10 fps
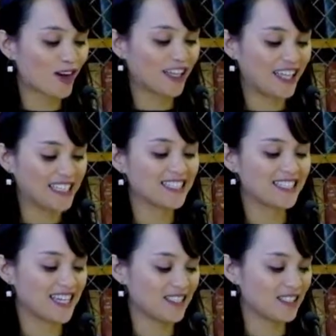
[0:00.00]
our
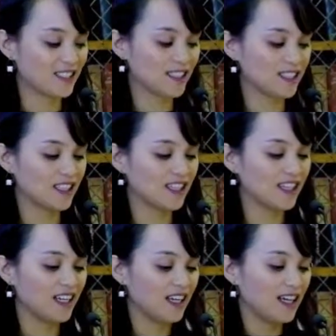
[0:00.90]
lenses,
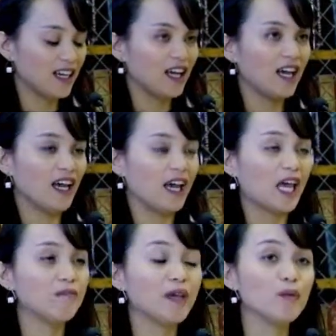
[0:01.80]

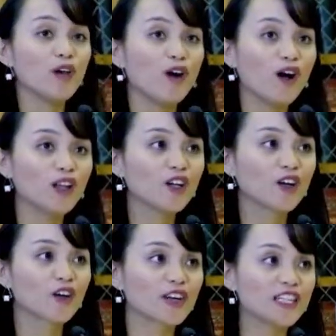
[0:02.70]
and may we all
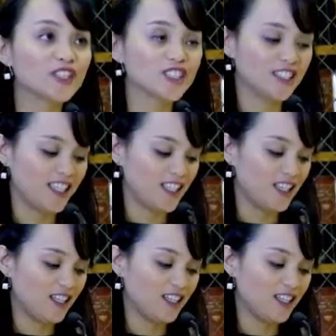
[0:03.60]
courageously